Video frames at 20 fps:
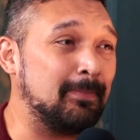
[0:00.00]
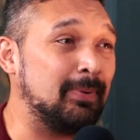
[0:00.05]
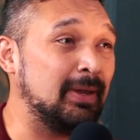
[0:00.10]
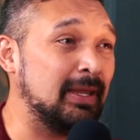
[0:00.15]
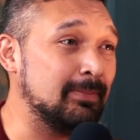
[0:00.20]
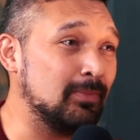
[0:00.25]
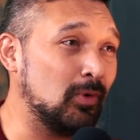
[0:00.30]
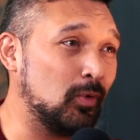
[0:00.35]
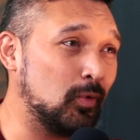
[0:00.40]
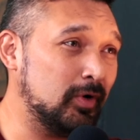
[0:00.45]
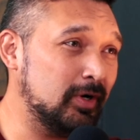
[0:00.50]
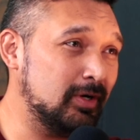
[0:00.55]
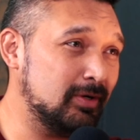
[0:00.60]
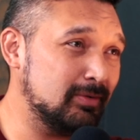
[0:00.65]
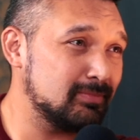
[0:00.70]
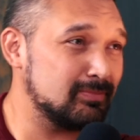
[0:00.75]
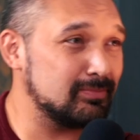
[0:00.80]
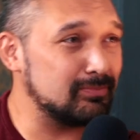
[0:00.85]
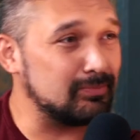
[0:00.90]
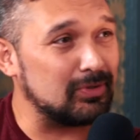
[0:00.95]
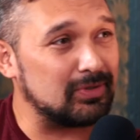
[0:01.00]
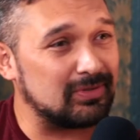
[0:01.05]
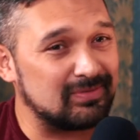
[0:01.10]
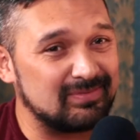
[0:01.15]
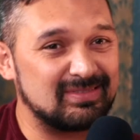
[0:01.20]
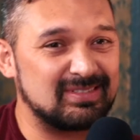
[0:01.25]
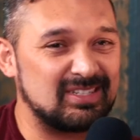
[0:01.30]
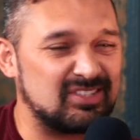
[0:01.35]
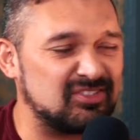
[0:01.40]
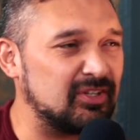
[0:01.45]
pay more, but
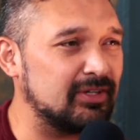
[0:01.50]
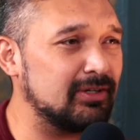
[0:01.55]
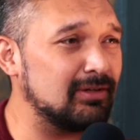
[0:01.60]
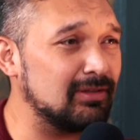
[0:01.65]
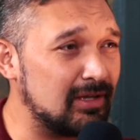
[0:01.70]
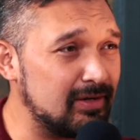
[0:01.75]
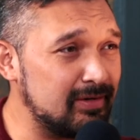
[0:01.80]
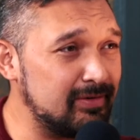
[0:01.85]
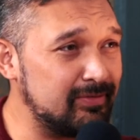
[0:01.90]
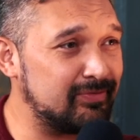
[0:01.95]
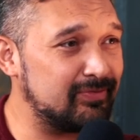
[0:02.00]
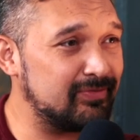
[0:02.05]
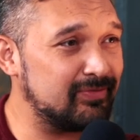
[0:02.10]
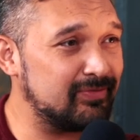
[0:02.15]
stay alive.